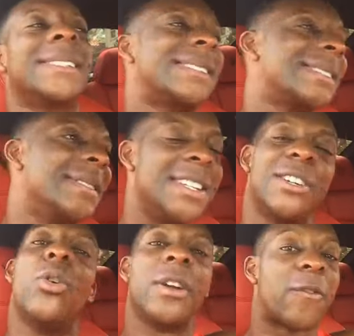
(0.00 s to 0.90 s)
just
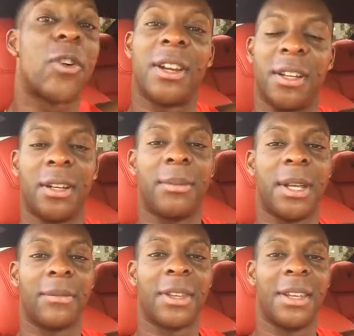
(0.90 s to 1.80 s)
go in the front a little bit.
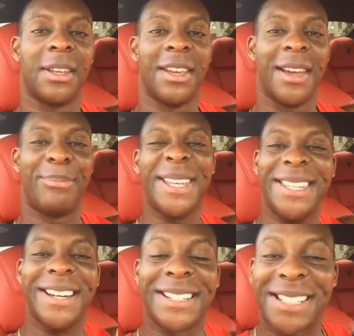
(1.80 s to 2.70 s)
But he
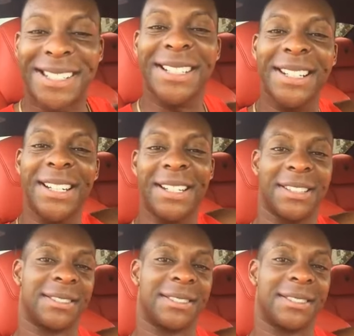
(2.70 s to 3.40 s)
understood.